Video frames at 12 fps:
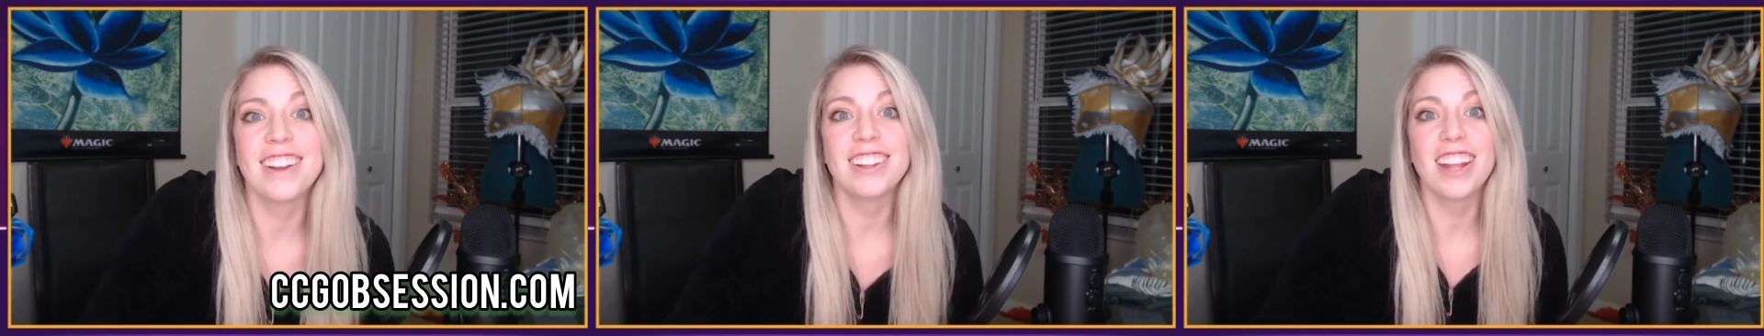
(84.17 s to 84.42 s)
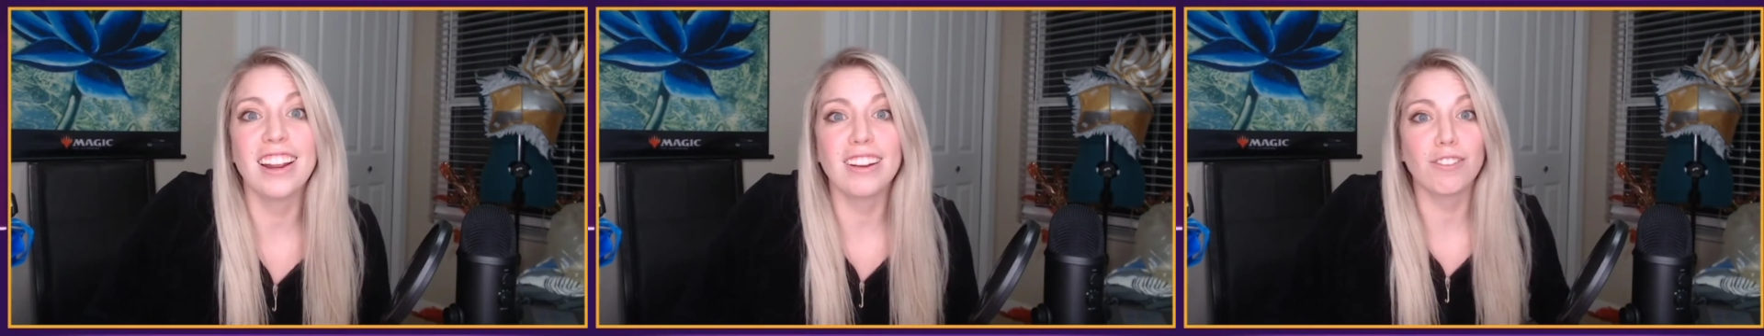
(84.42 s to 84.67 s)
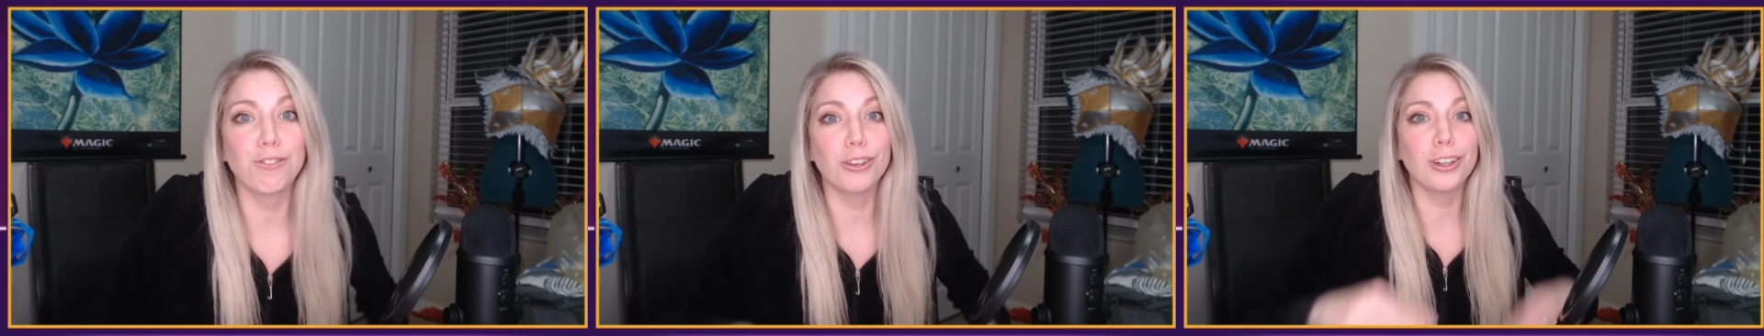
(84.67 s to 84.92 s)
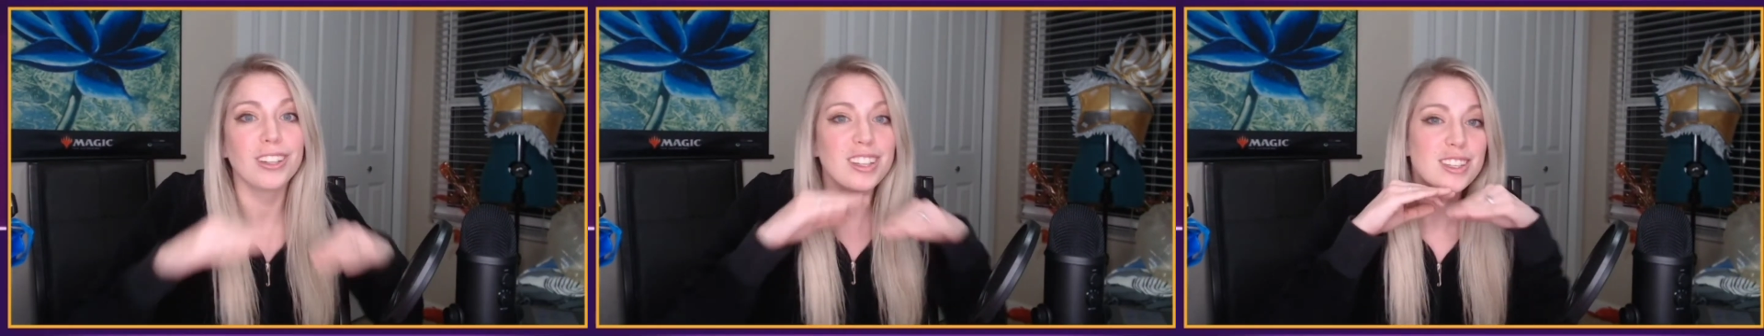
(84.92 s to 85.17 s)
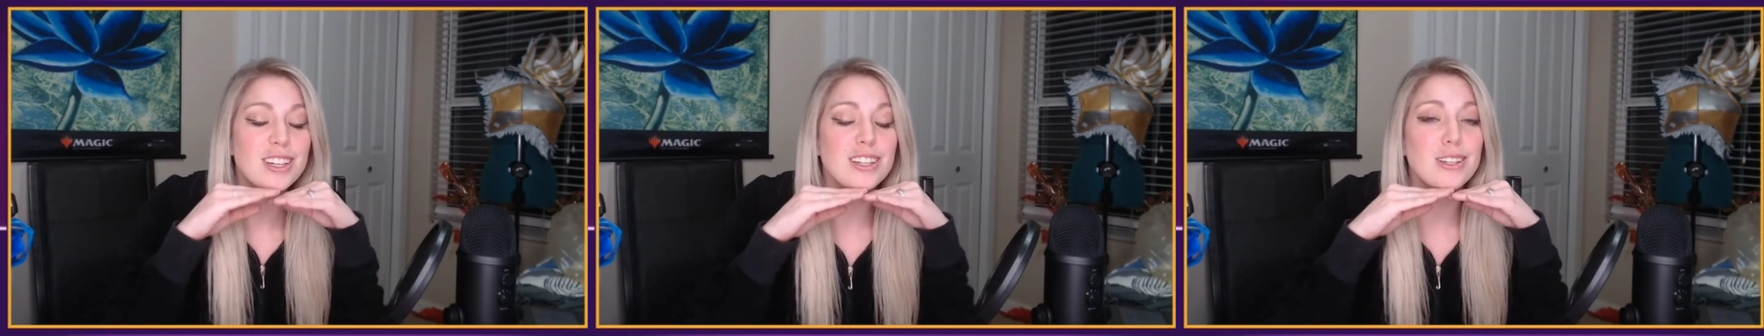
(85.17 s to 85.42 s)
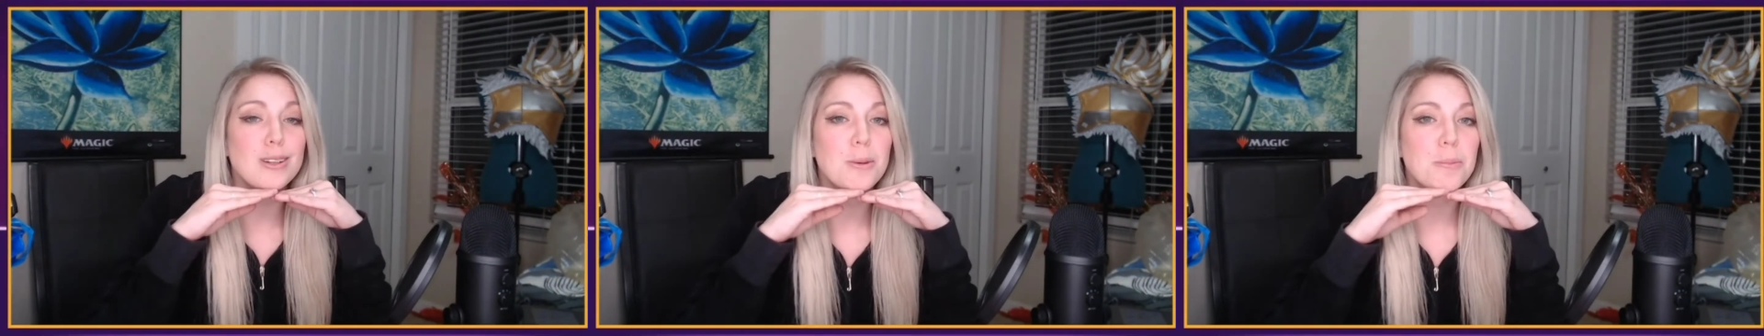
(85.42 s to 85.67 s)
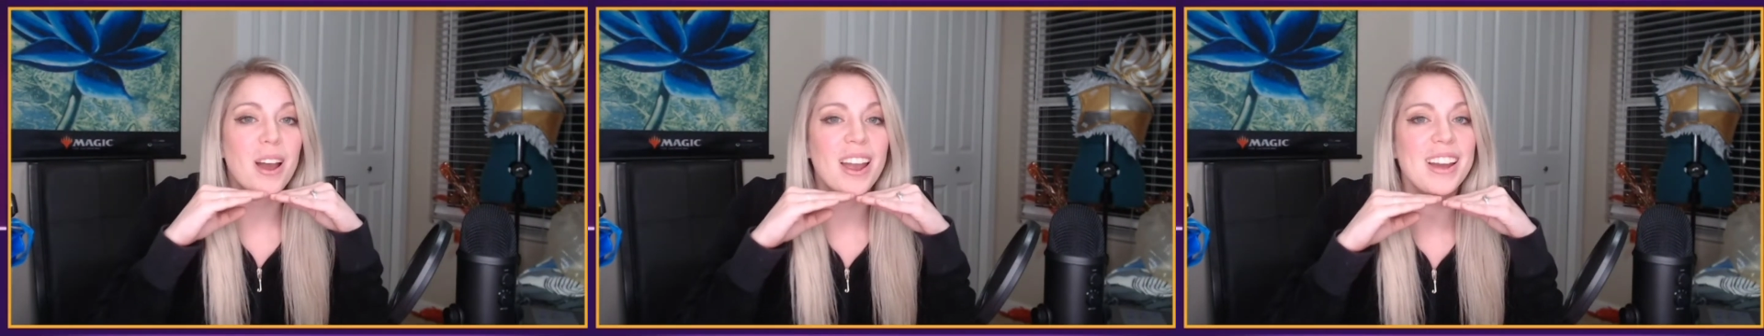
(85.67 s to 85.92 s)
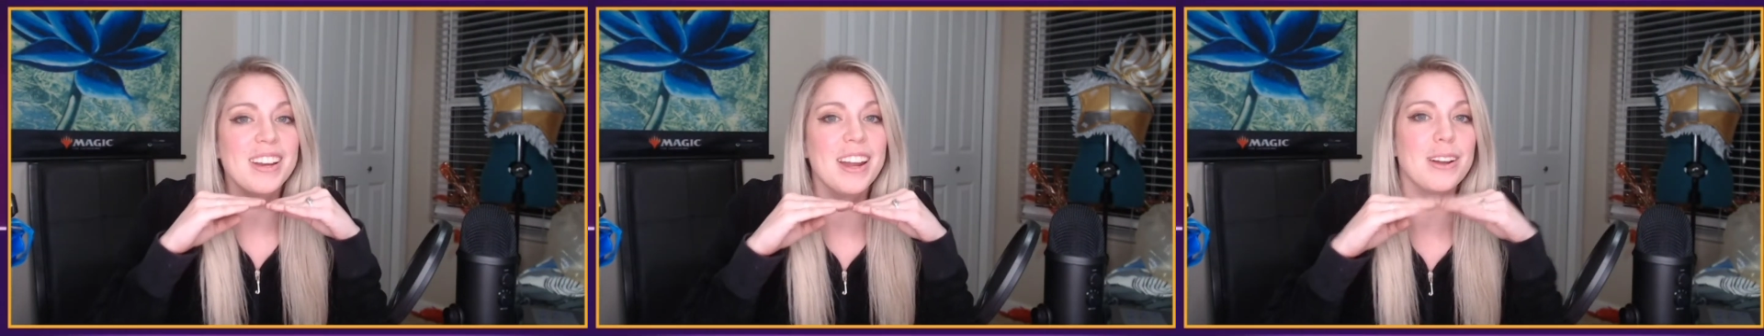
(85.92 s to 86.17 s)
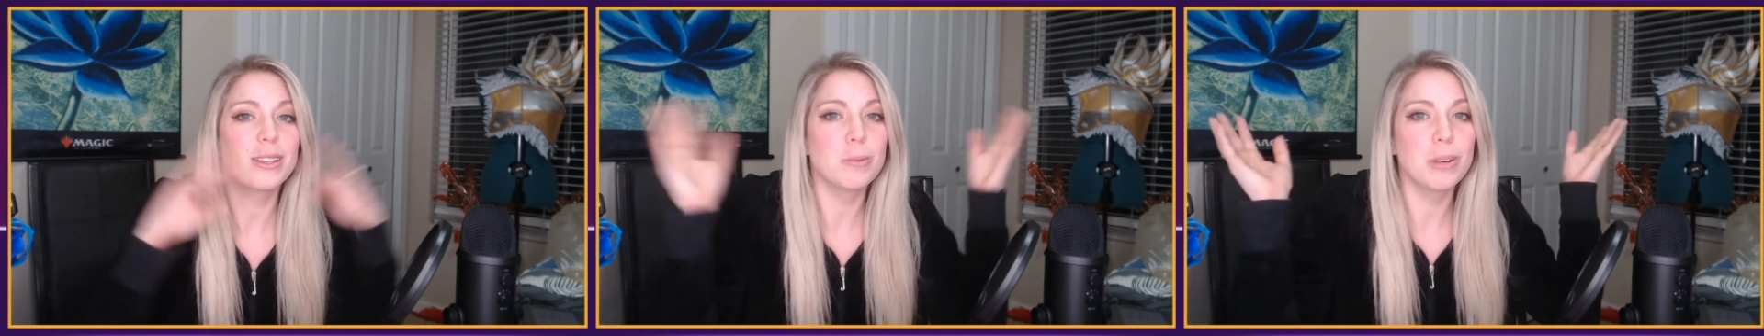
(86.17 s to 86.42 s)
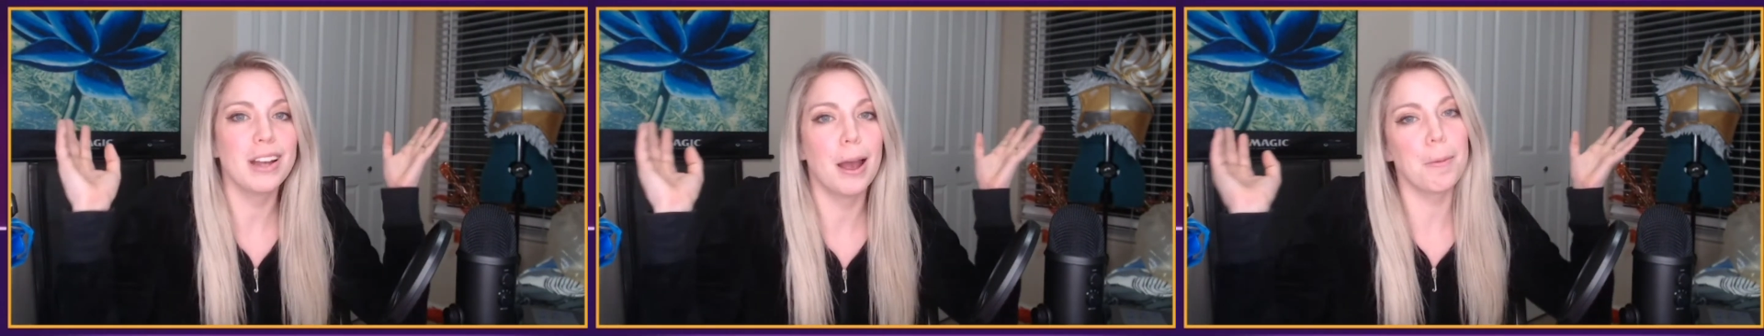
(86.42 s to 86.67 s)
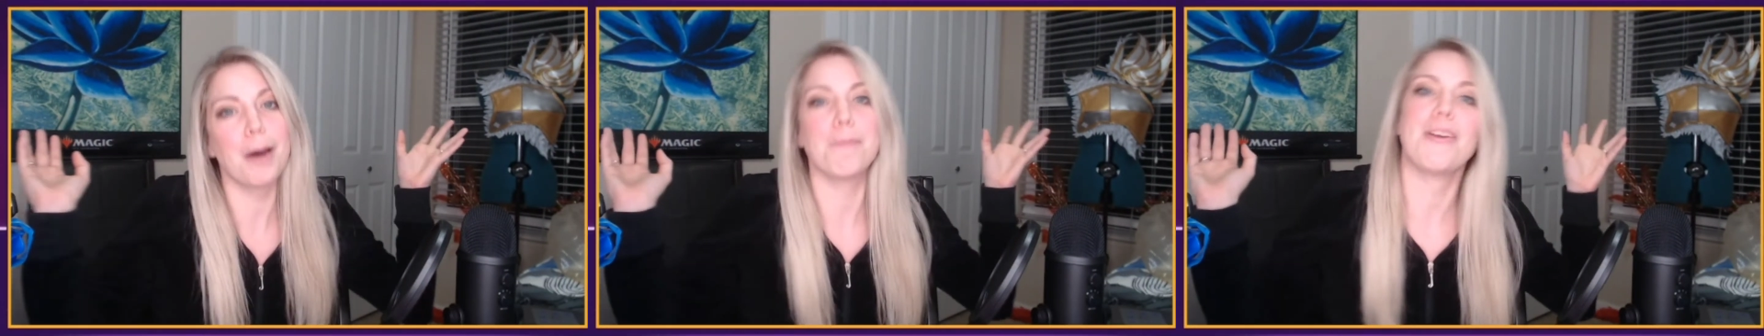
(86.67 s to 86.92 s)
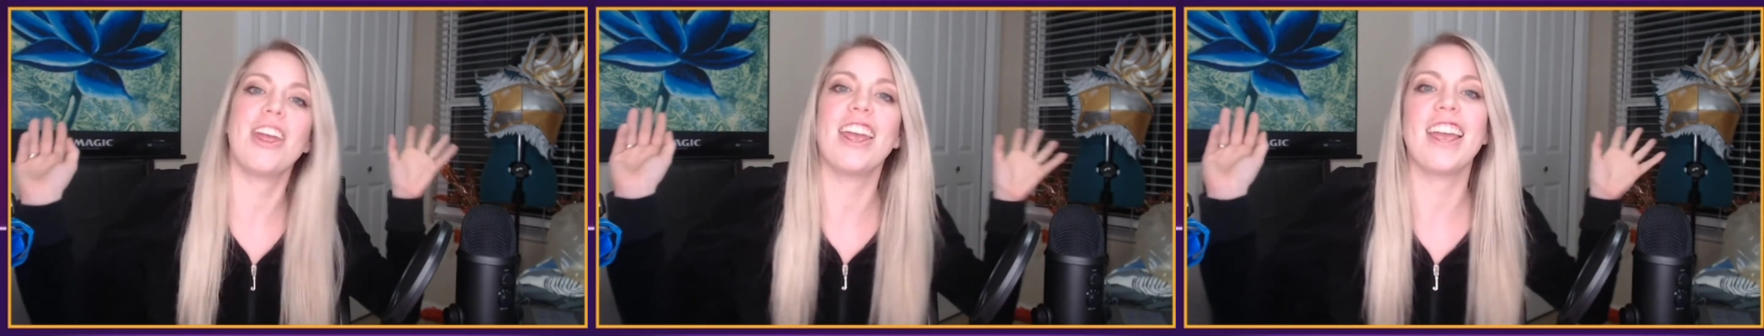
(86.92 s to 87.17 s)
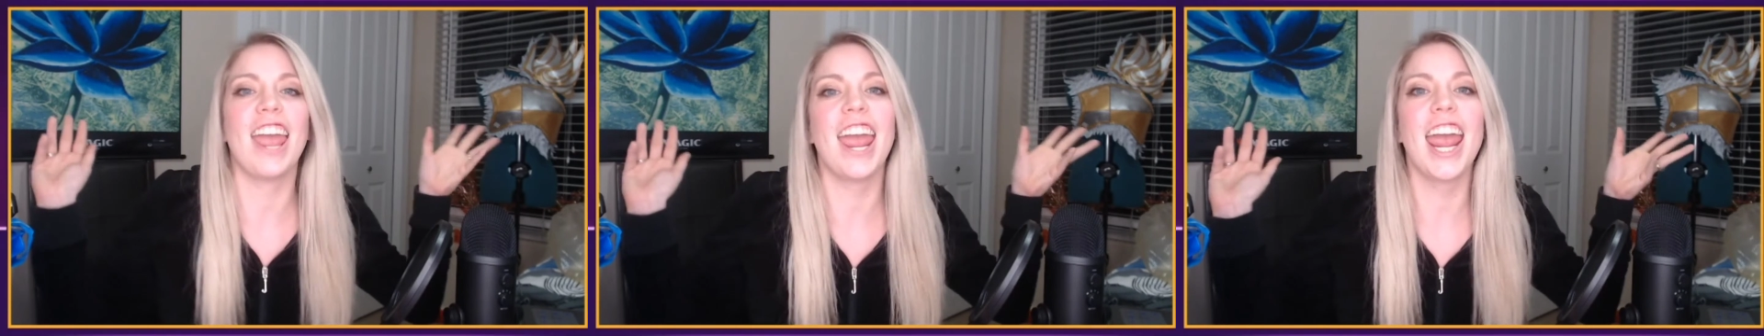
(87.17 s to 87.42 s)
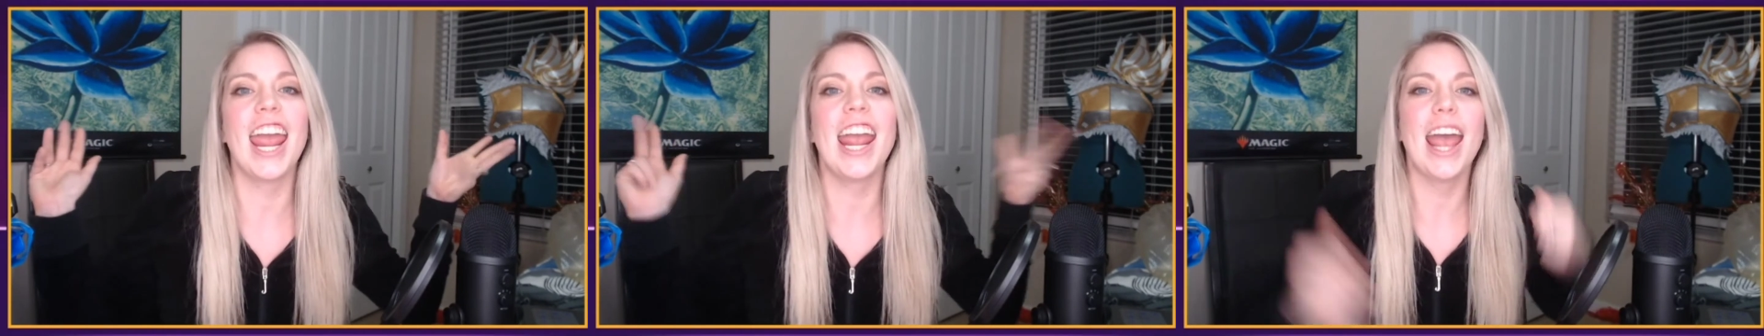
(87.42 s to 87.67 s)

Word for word: Thanks for listening to my announcement about being a